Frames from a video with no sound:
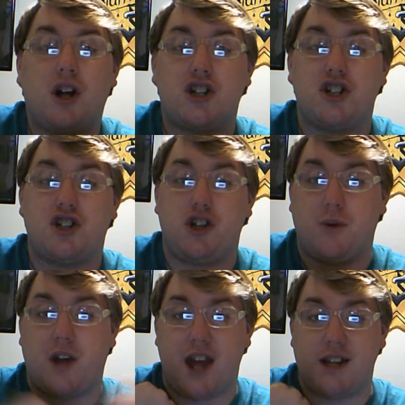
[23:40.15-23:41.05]
like
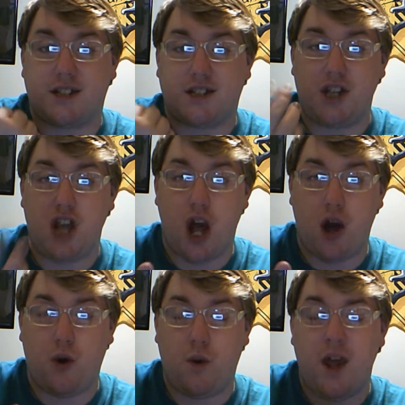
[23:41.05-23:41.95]
our group book,
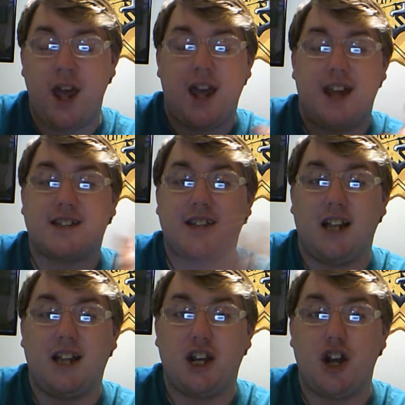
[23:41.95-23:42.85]
just so you guys
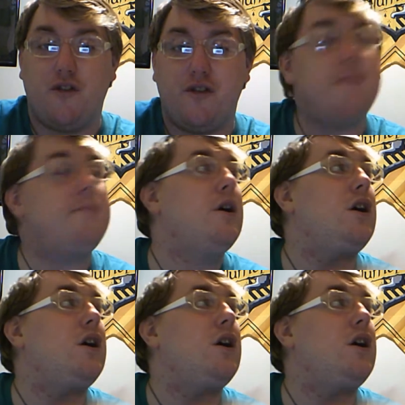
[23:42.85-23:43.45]
know,